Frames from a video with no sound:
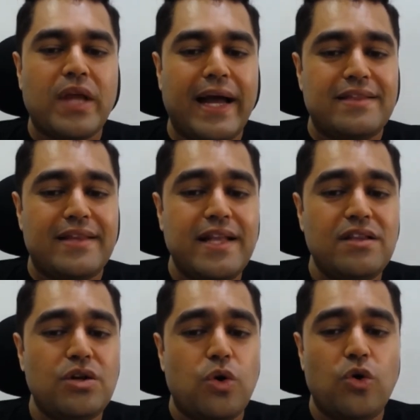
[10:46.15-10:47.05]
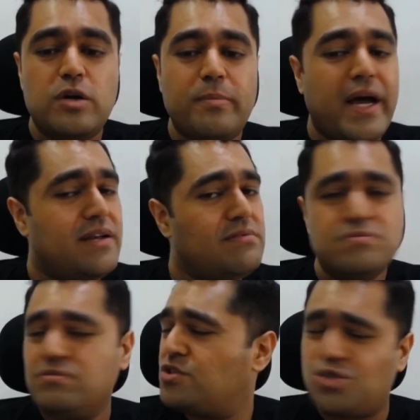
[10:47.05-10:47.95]
And then the old man
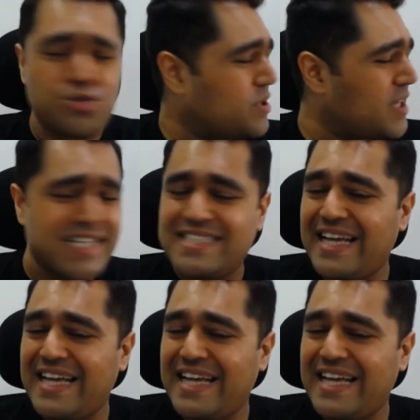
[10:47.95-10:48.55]
shook his